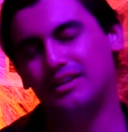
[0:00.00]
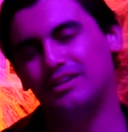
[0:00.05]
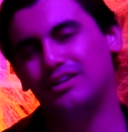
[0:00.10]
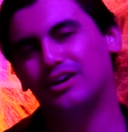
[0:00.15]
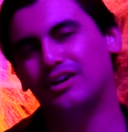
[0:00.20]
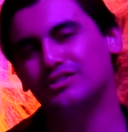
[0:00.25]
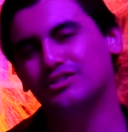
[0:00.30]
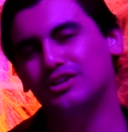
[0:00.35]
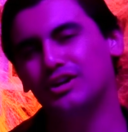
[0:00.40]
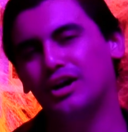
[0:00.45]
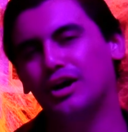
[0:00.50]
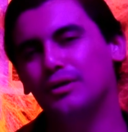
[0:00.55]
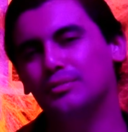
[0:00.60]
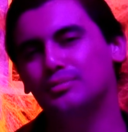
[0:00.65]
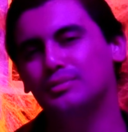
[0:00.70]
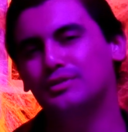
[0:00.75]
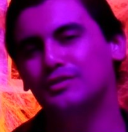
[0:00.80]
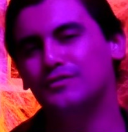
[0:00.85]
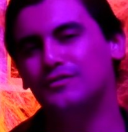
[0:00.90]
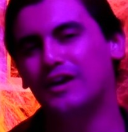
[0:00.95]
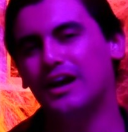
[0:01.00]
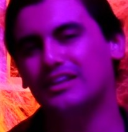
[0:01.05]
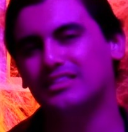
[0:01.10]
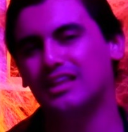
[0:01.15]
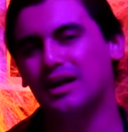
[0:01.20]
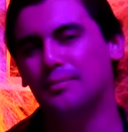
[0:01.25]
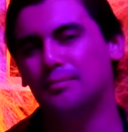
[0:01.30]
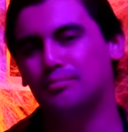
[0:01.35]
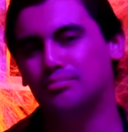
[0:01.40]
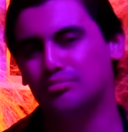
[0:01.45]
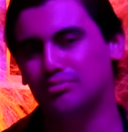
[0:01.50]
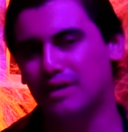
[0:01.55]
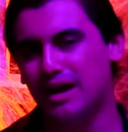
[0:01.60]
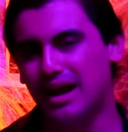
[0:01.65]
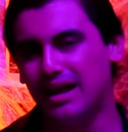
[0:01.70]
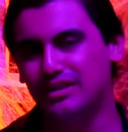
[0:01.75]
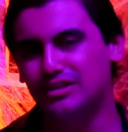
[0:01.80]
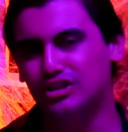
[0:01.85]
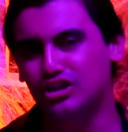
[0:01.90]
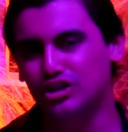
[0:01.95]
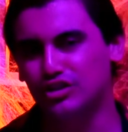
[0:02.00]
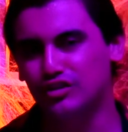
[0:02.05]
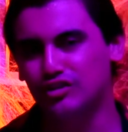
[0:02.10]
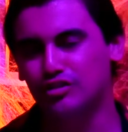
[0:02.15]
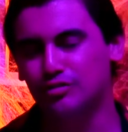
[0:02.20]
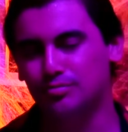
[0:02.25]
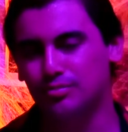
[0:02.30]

It also helps with the fact that Brad Dourif's